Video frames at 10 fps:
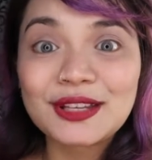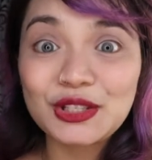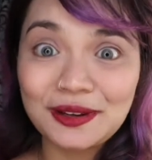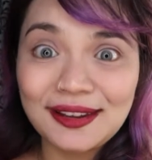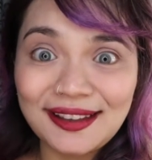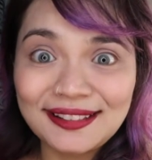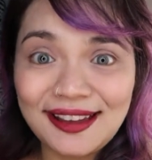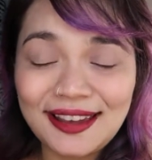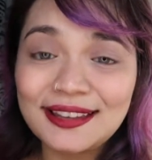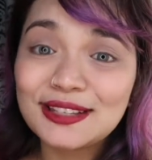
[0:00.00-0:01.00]
So, ayan
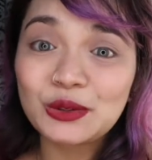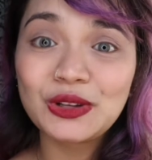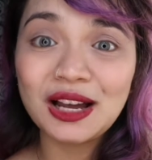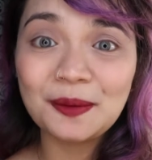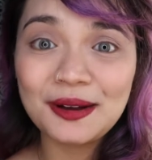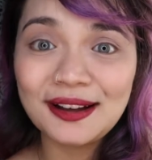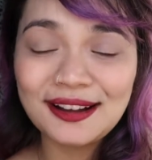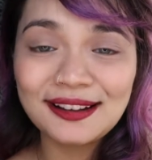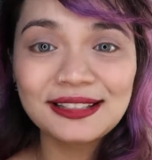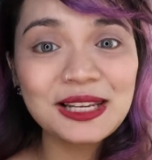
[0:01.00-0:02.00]
guys. So,
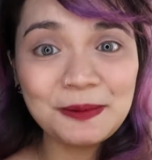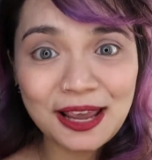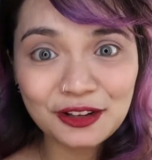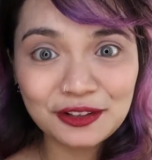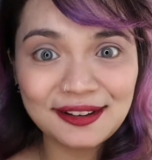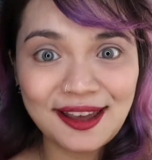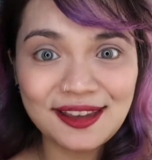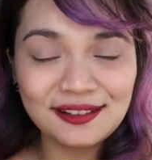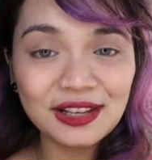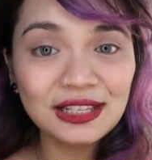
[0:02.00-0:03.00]
nakapag-lip liner
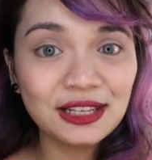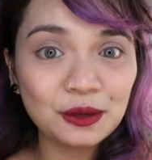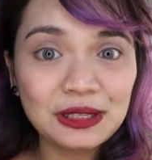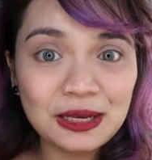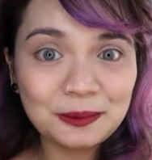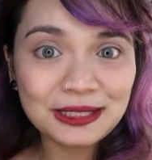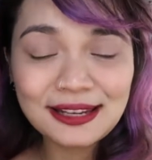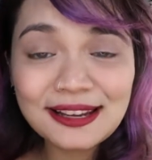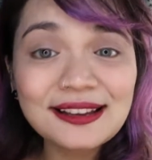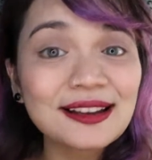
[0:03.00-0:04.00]
tayo and liquid
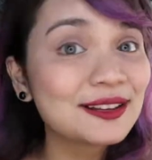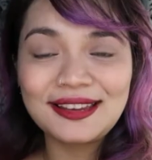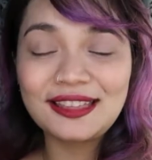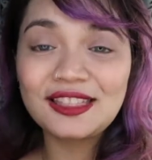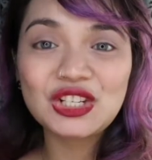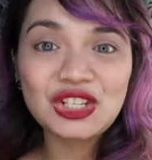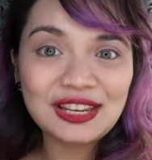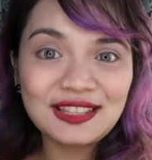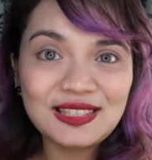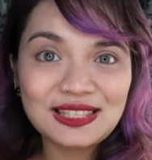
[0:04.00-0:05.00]
lipstick in the
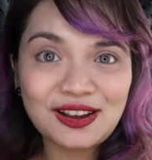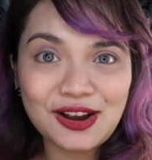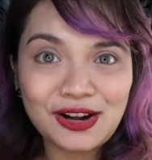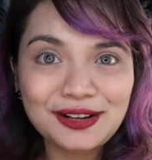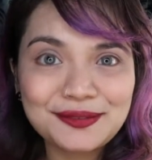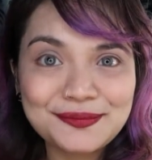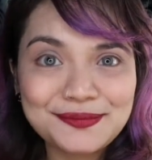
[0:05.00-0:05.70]
shade Star.